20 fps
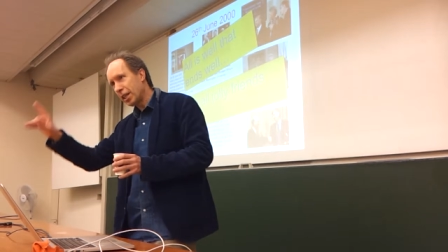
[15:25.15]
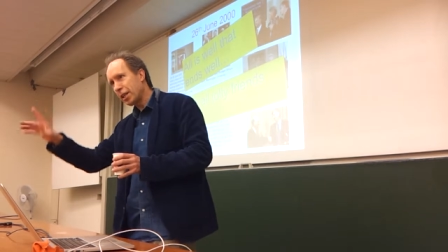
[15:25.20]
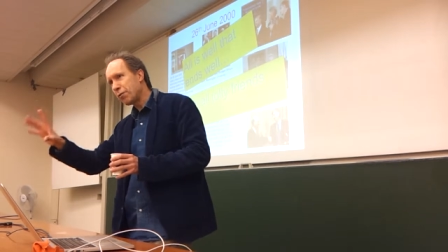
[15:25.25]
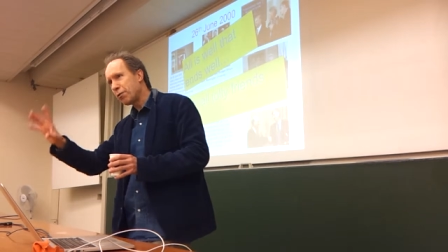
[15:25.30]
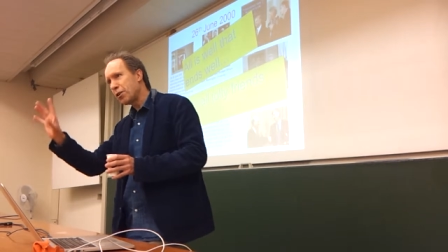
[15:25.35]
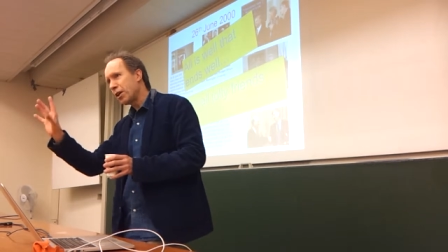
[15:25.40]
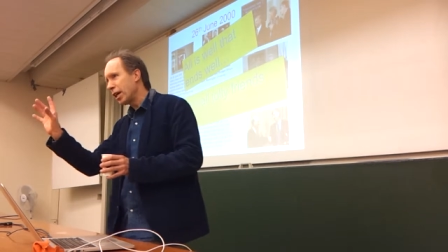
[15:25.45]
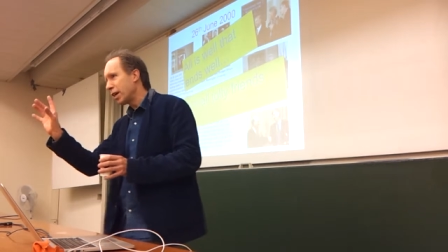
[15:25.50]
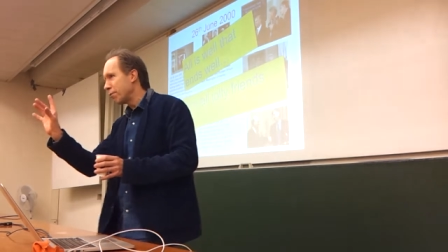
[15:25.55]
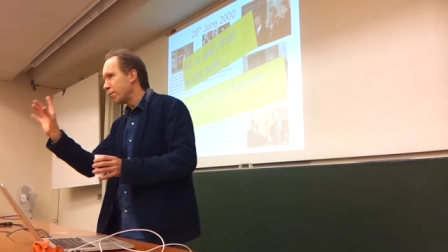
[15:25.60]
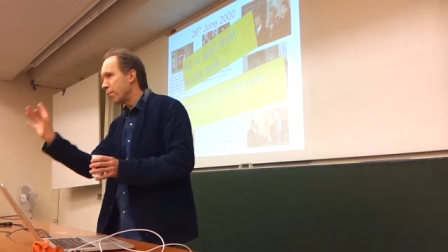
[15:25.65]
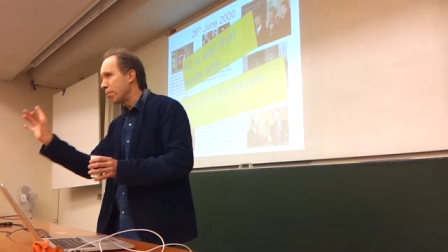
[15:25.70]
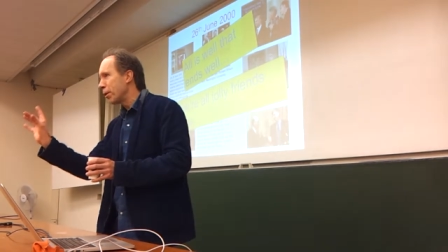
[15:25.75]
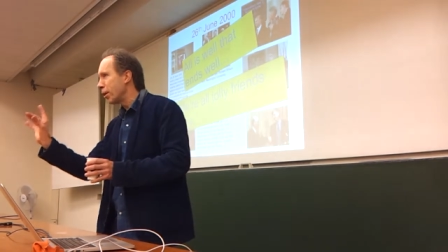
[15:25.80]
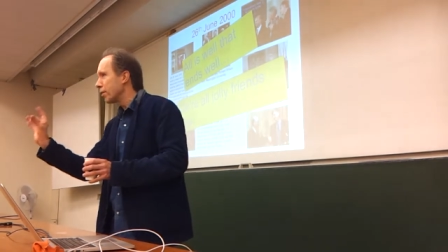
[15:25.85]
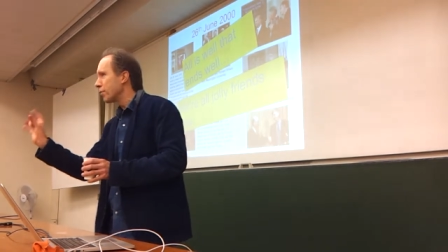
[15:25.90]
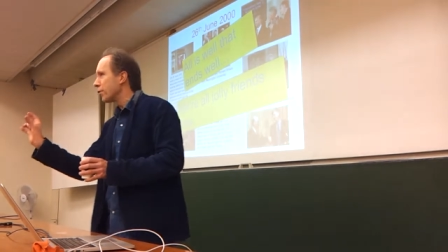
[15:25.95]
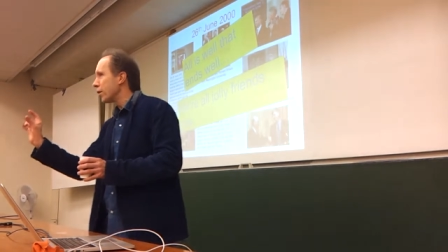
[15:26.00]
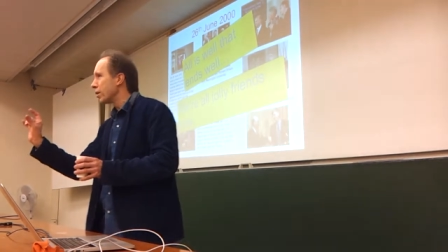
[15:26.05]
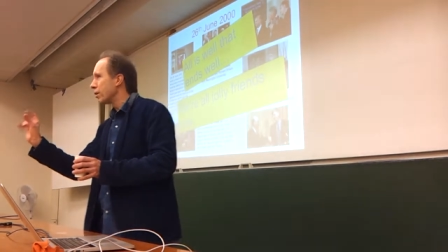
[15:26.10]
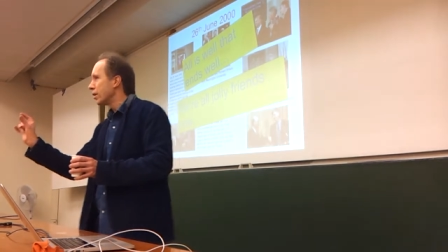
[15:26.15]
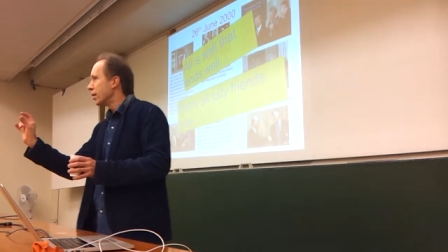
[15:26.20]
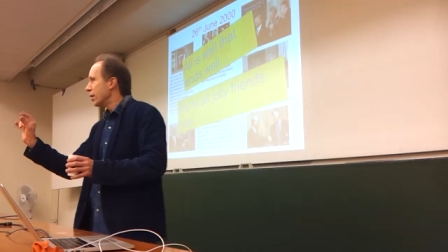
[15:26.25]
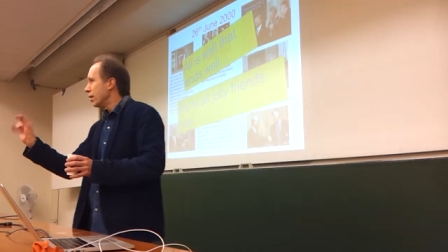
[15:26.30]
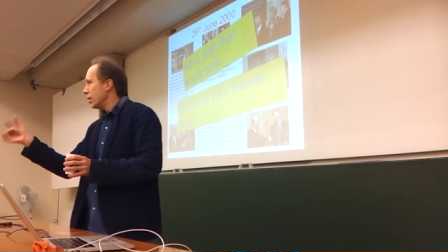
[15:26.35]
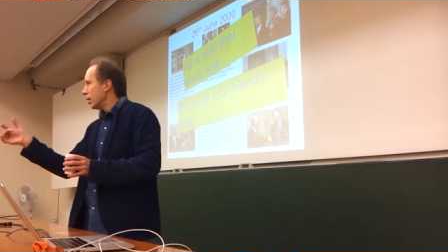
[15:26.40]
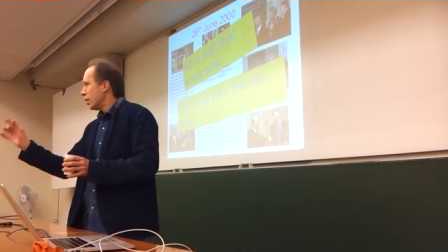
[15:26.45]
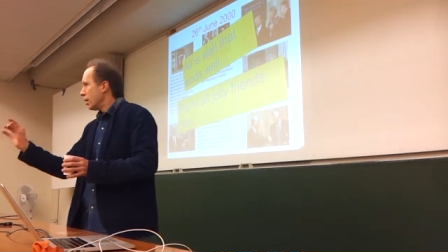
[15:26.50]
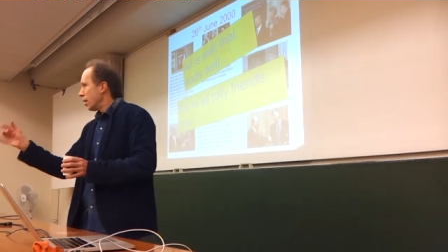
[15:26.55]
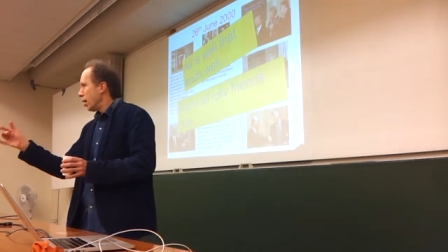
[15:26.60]
If you have
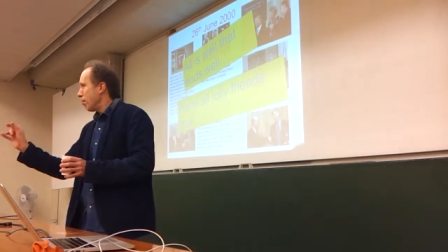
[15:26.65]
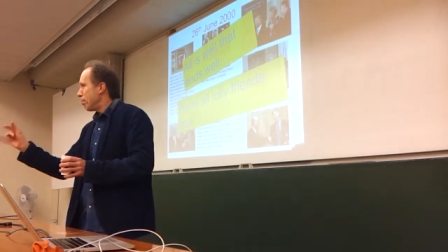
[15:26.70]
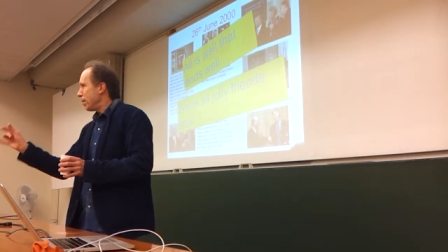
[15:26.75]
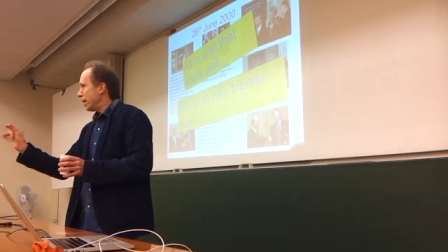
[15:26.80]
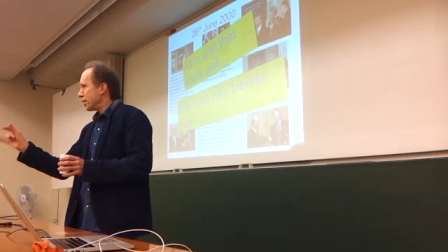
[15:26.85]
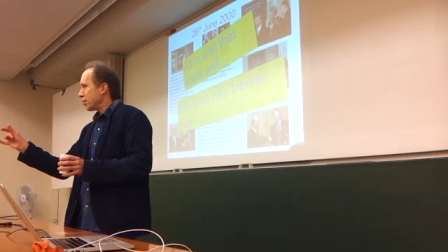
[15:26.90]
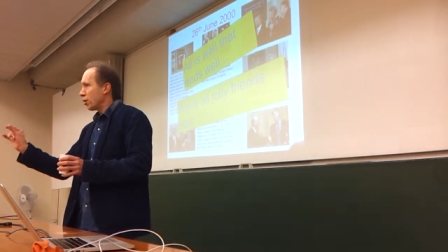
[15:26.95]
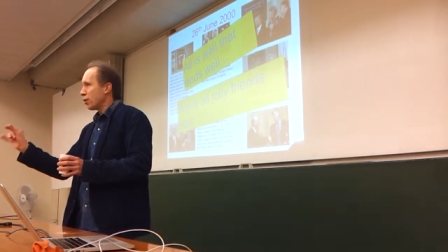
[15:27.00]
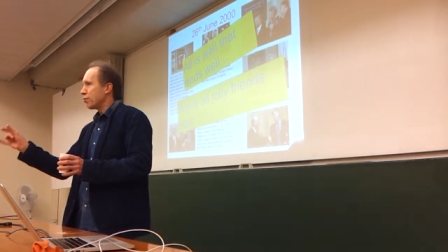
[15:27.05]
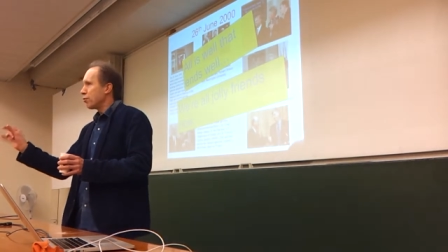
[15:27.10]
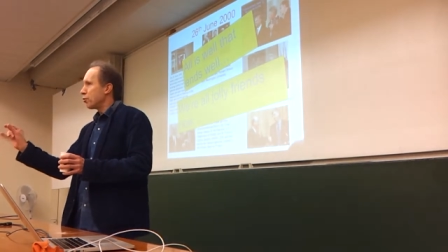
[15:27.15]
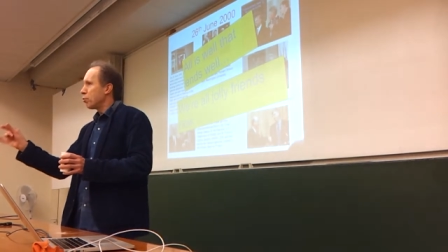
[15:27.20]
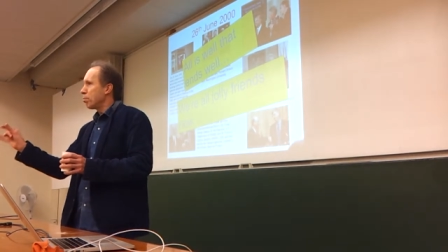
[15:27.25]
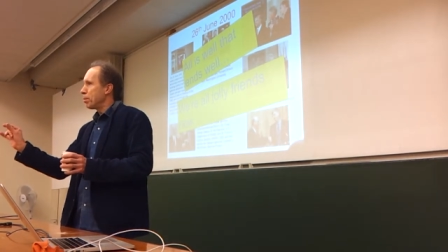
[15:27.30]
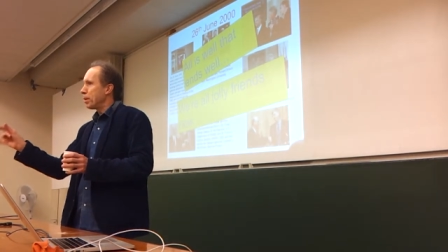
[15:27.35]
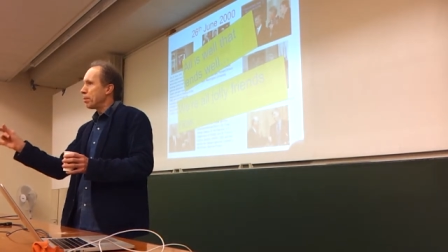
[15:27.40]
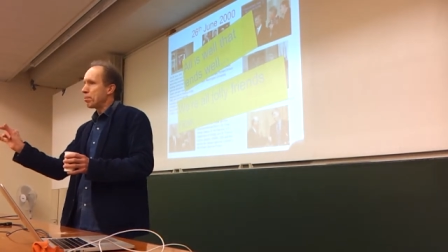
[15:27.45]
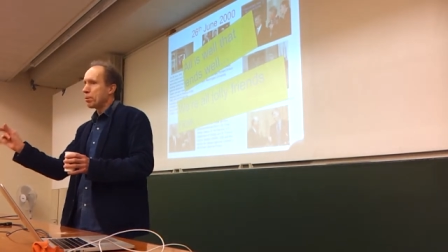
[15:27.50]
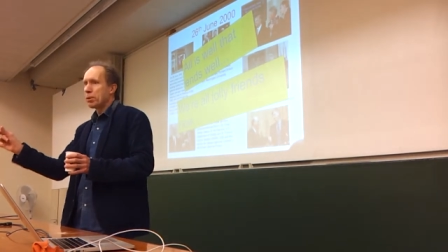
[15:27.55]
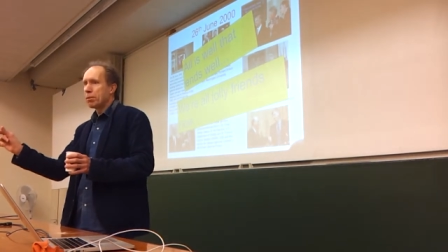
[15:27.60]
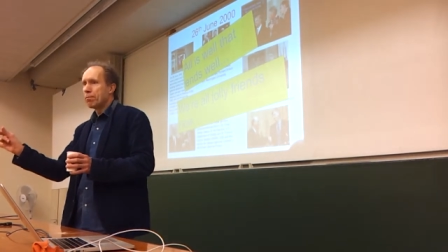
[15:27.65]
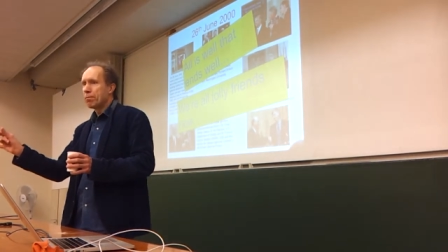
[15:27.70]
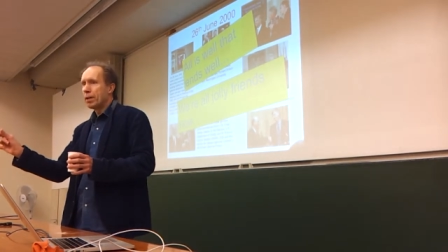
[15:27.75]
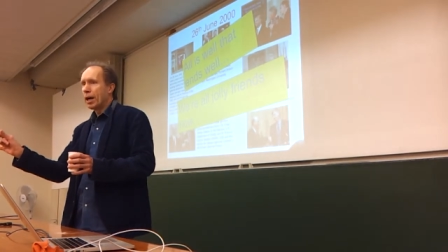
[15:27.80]
a, a, battle of two people,